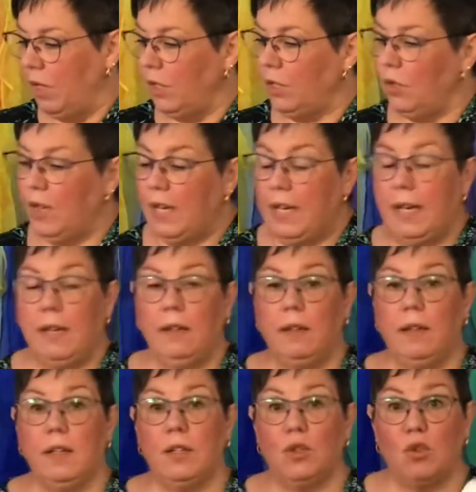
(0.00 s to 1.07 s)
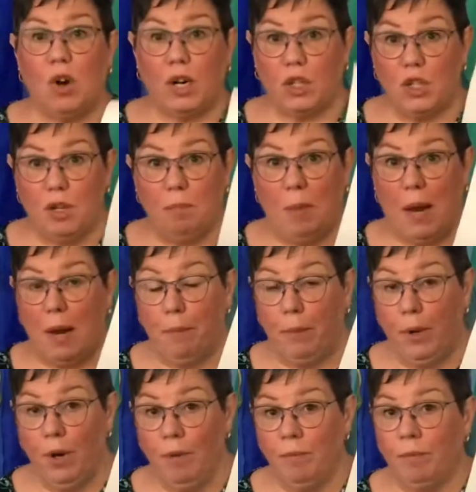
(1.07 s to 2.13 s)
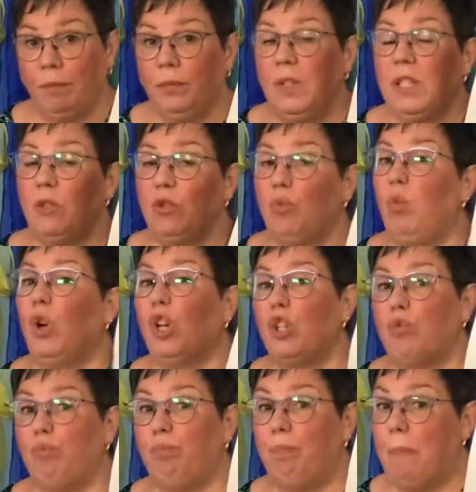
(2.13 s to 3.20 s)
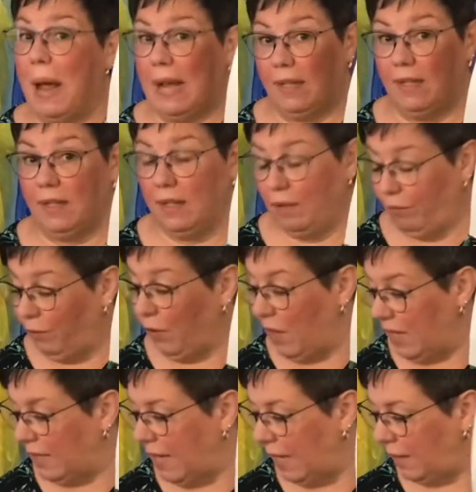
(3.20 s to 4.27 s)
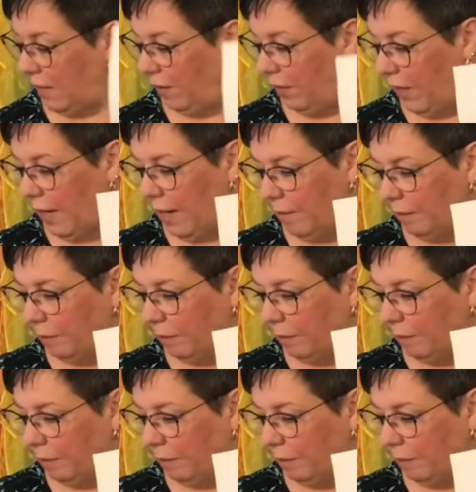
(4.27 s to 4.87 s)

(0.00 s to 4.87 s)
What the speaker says: So you need construction paper. This works best for this activity.